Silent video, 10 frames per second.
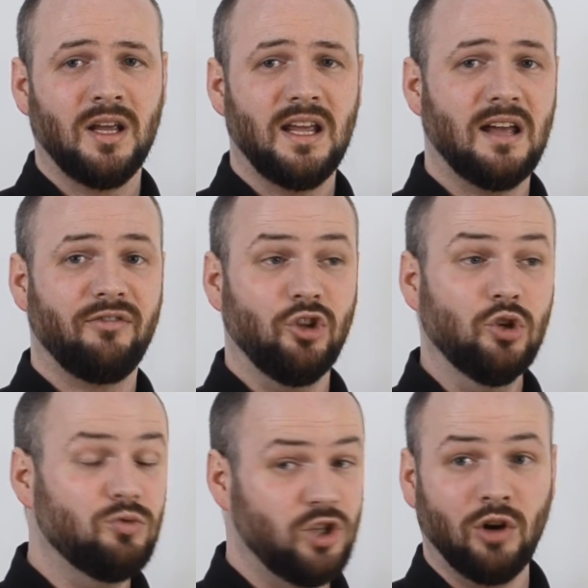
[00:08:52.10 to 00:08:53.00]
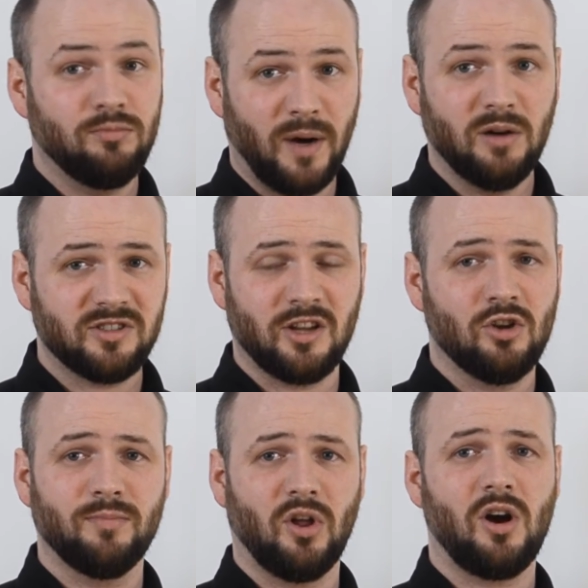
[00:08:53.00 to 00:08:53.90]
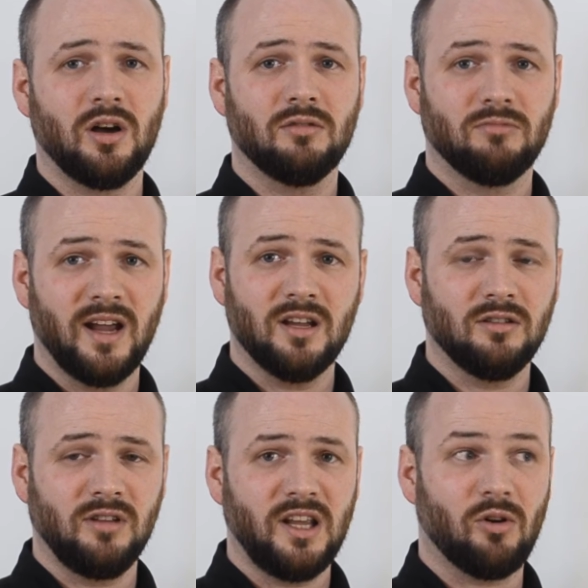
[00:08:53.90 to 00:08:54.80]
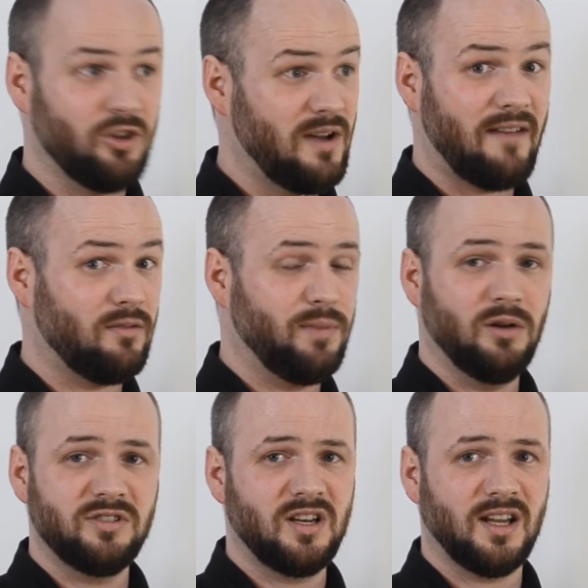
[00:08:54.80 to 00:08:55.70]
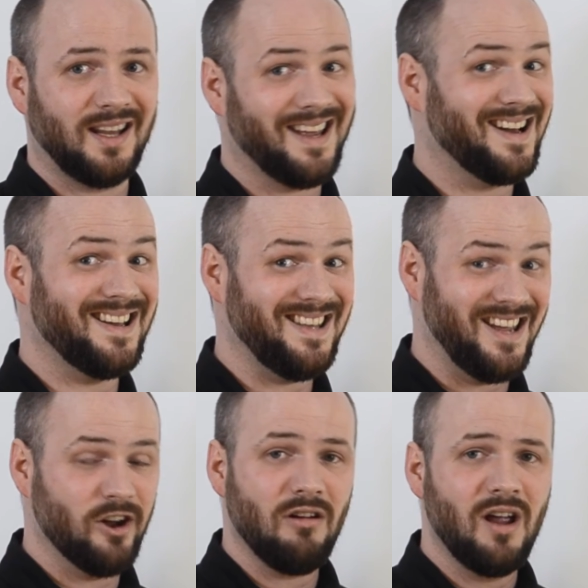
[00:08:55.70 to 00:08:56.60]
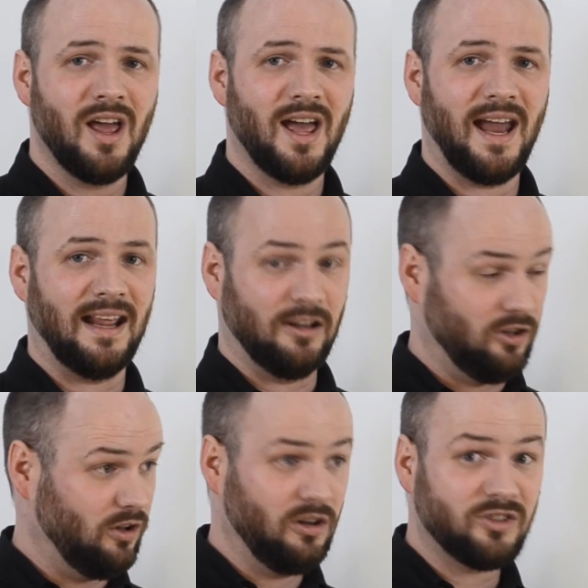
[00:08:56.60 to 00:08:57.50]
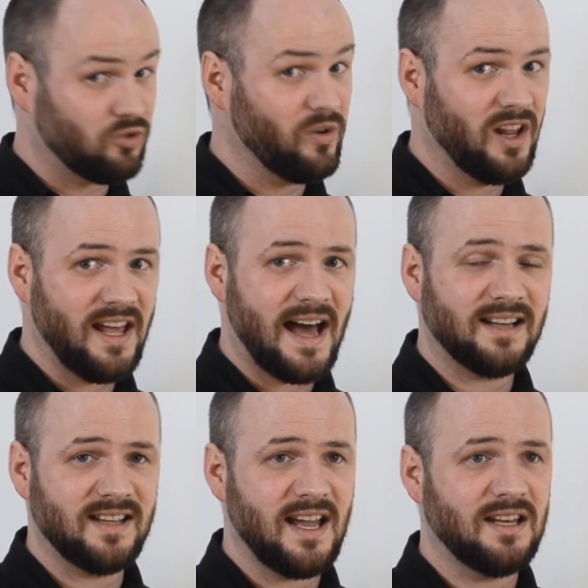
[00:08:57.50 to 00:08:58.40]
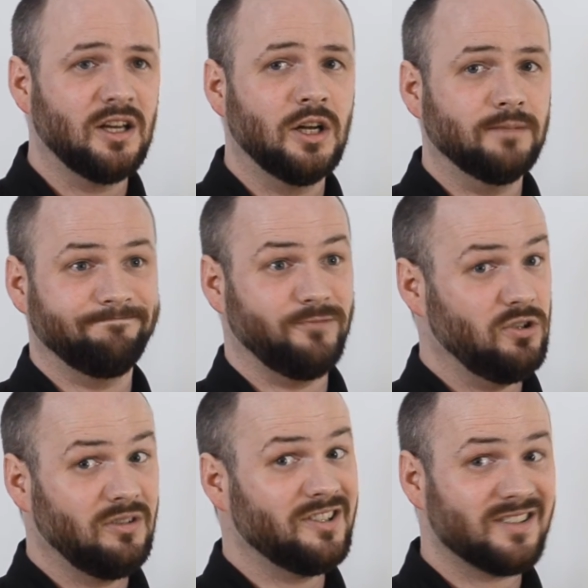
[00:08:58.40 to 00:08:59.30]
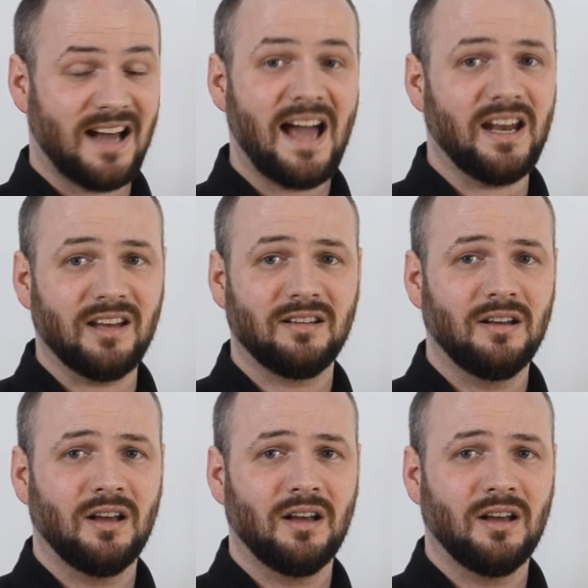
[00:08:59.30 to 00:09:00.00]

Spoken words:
If you don't post on your blog regularly, or you haven't posted in like a year and it looks really out of date, you can just hide it.